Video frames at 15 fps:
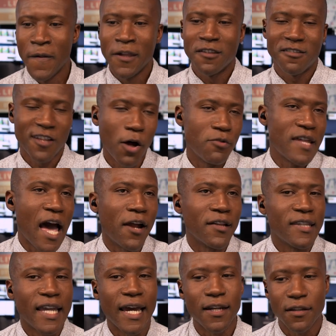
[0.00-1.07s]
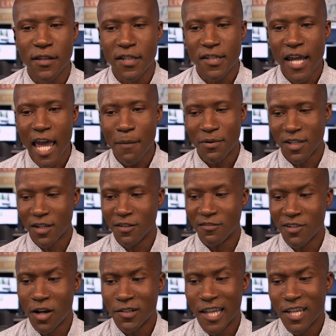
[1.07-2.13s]
Slow down at the end of the day, but the
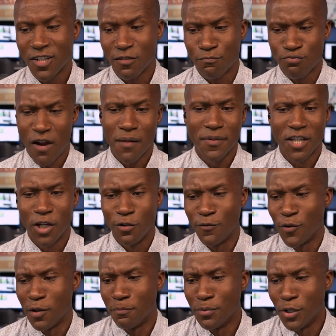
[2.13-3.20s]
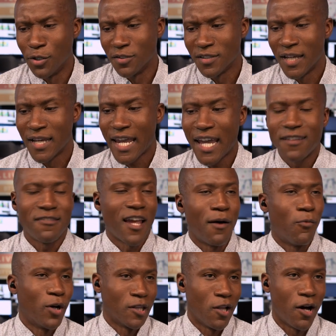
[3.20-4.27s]
consolidation probably good for the bulls. Can't say I'm
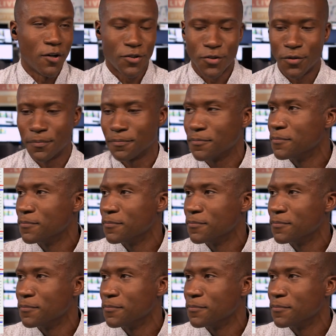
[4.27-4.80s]
one long term.